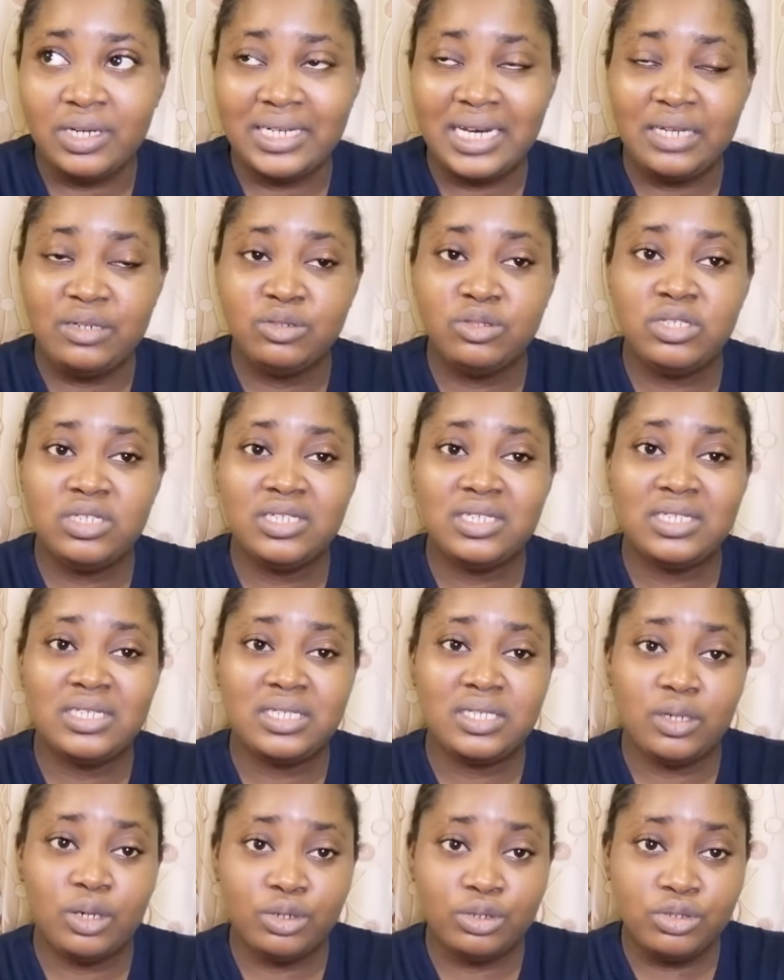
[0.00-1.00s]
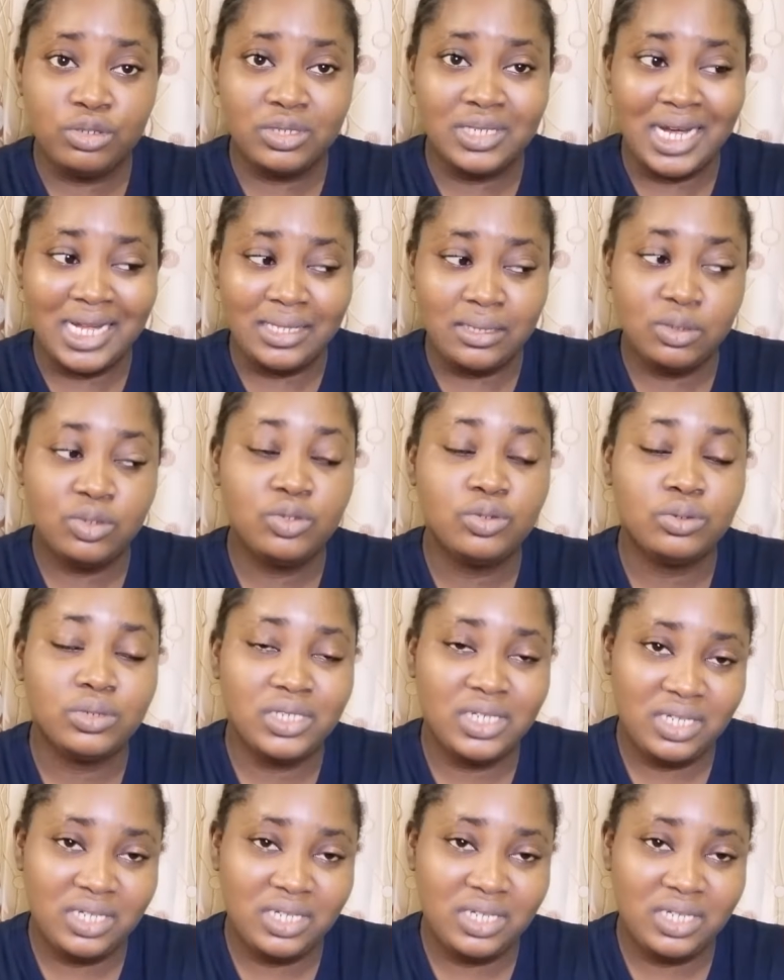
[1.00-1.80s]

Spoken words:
and I noticed also that, oh,